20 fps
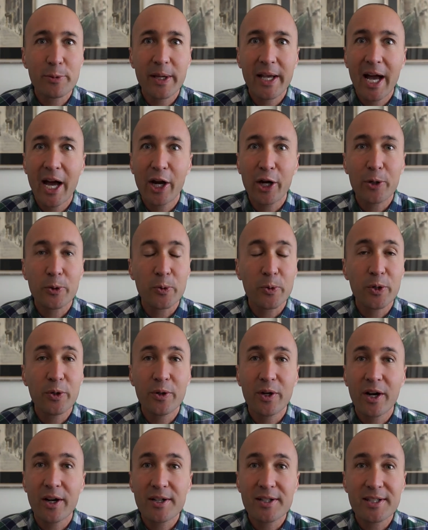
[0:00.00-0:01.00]
we got to
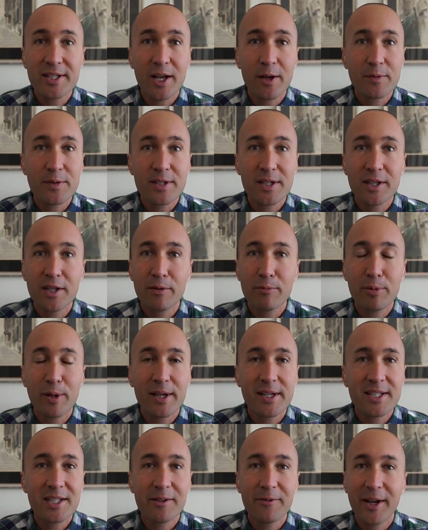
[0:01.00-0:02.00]
root ourselves in the
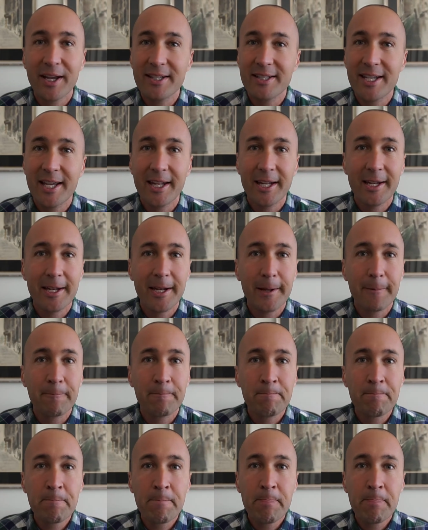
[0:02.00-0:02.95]
place of identity,